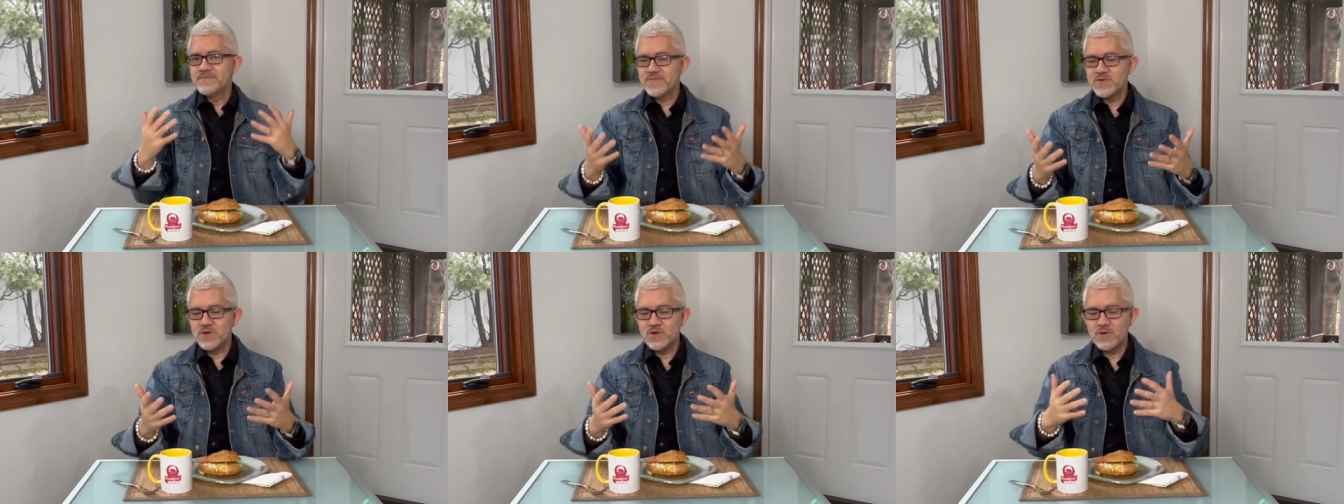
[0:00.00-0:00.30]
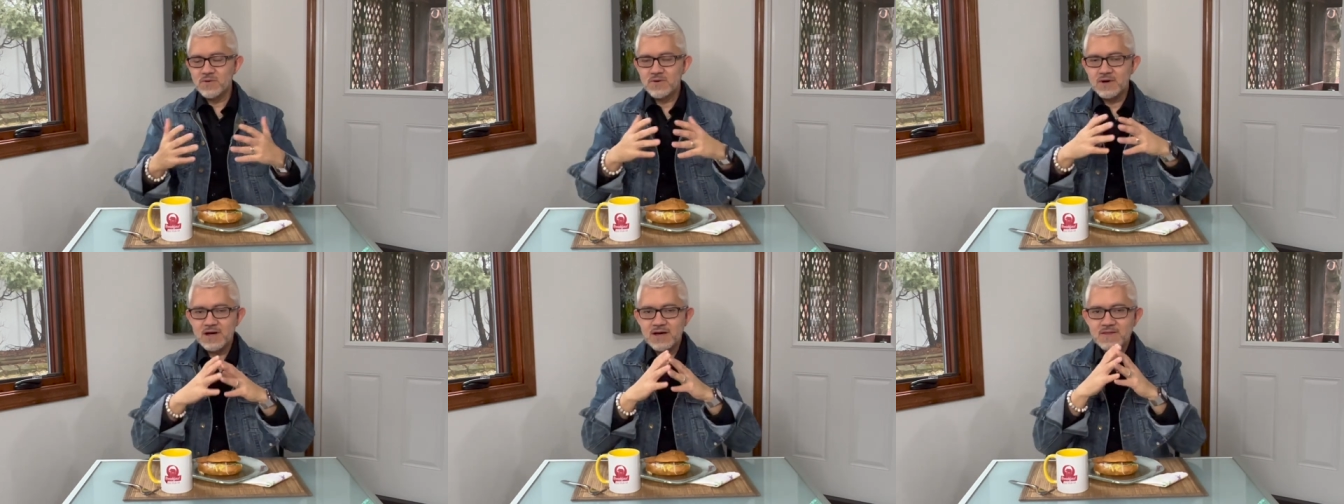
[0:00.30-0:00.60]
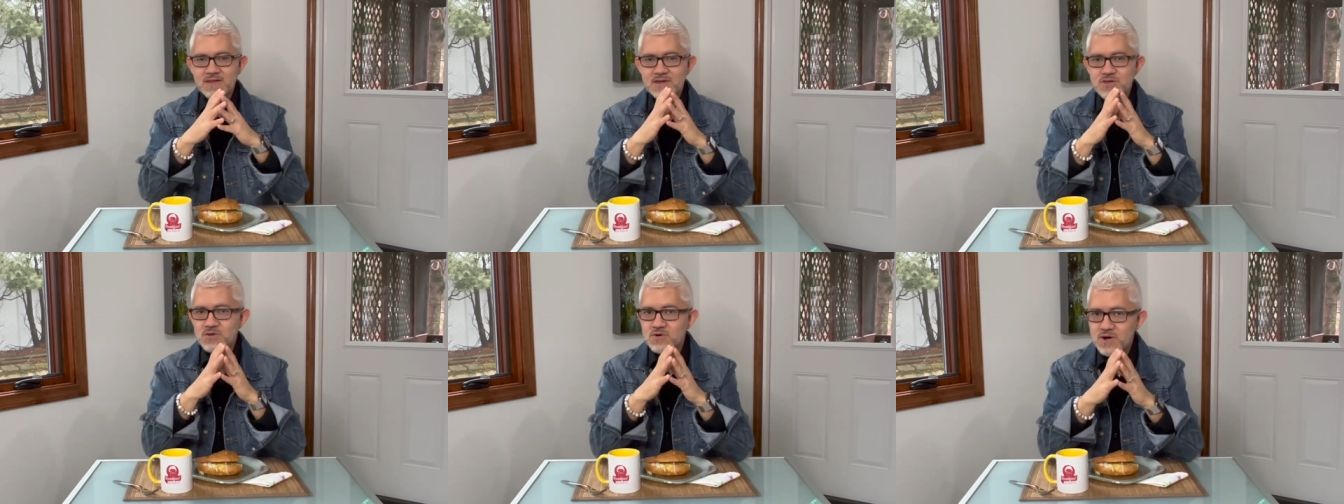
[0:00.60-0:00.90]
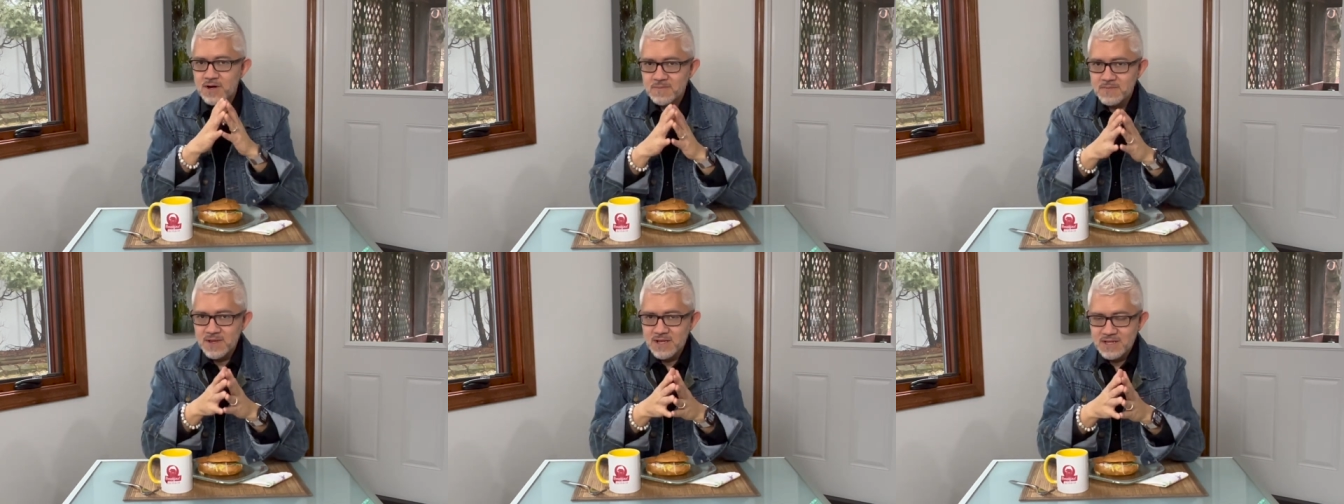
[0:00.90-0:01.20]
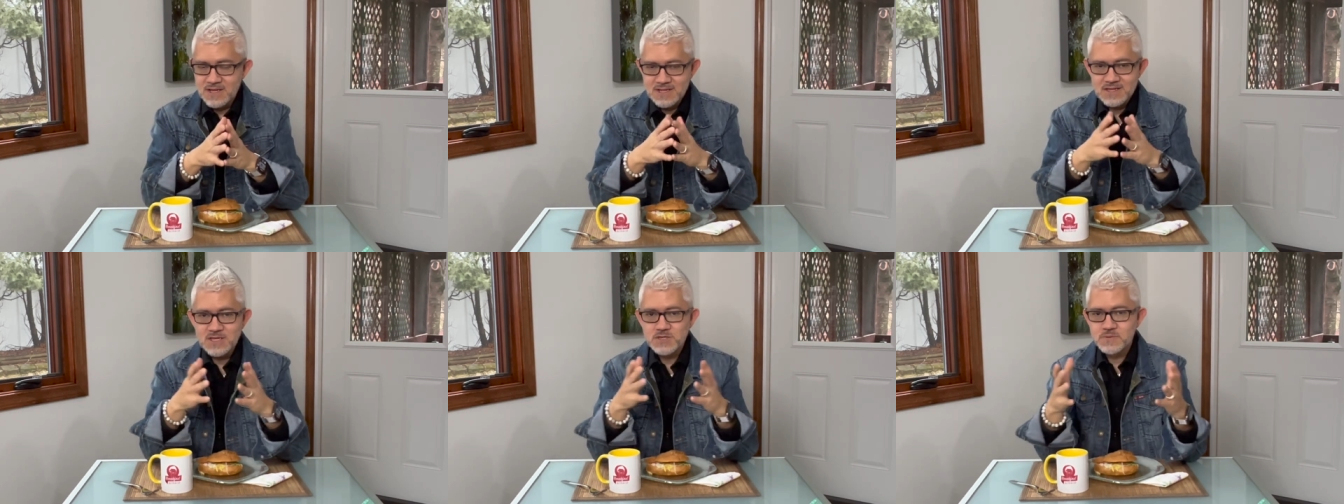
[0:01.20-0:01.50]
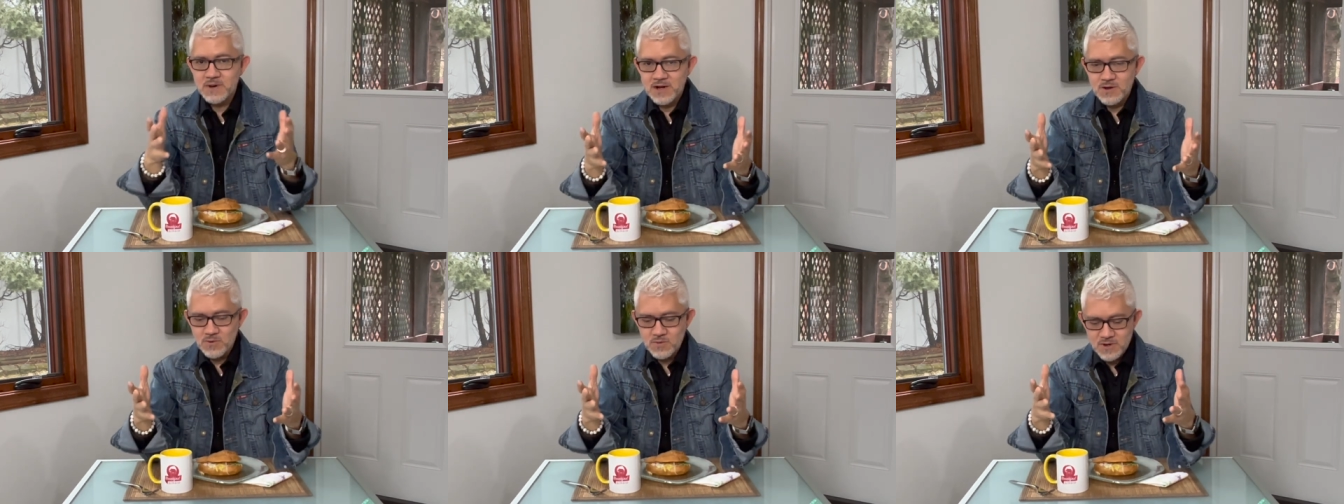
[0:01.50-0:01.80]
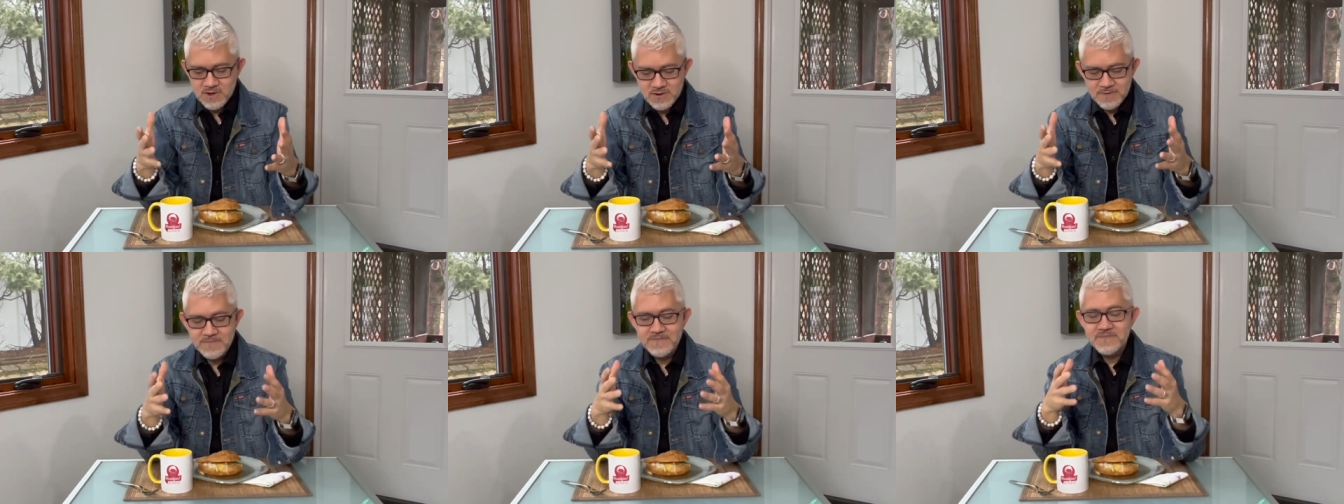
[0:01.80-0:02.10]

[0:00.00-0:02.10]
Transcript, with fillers: that you are building this body of work?